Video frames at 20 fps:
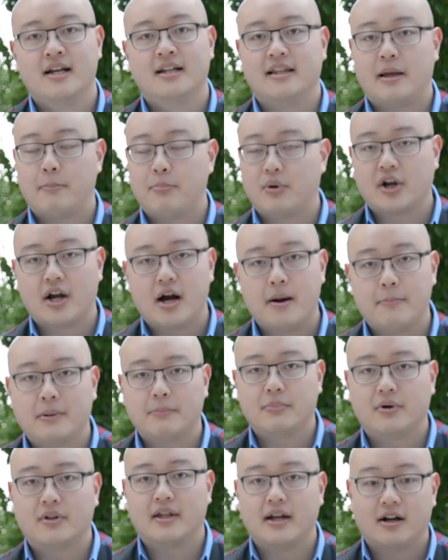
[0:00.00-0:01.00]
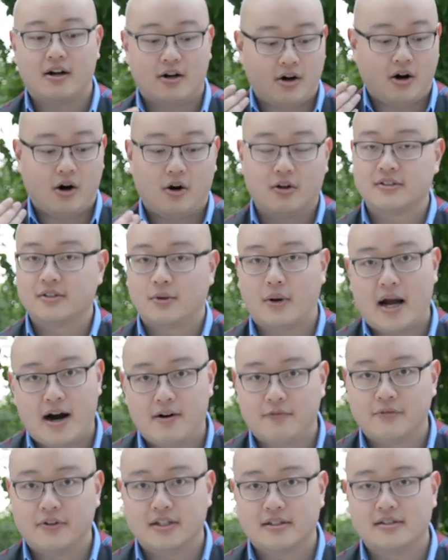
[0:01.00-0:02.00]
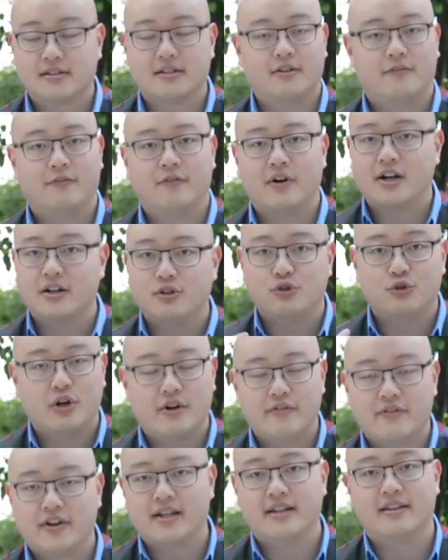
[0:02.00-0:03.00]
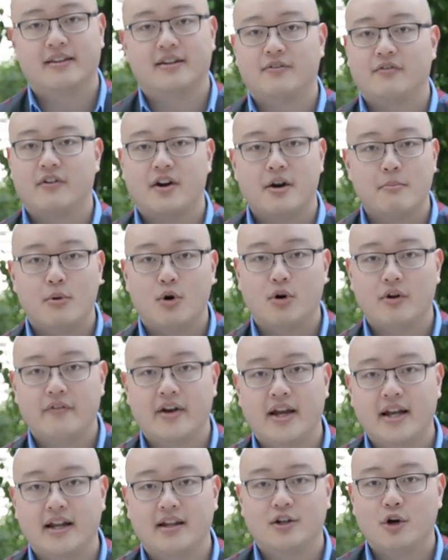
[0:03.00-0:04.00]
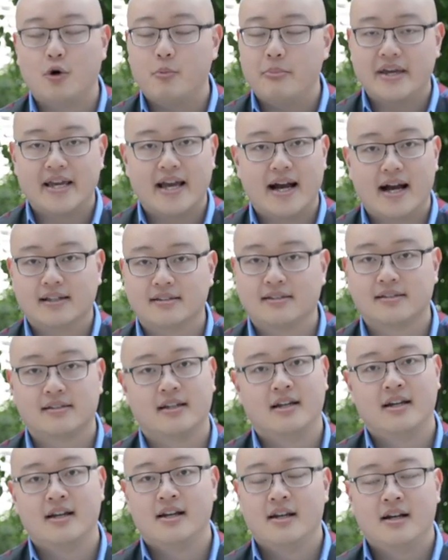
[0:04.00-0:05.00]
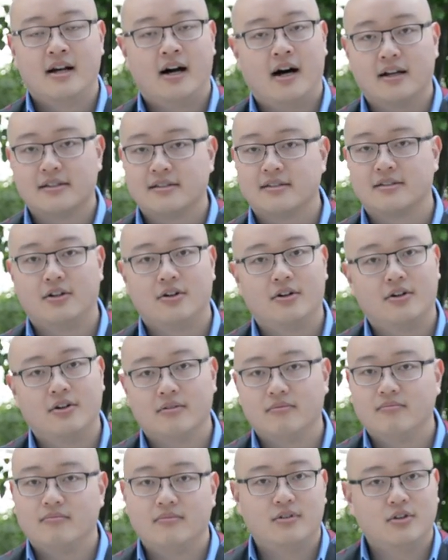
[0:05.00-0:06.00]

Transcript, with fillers: They bring on people that are also alphas. They're very driven, they're very motivated, no BS, hustle,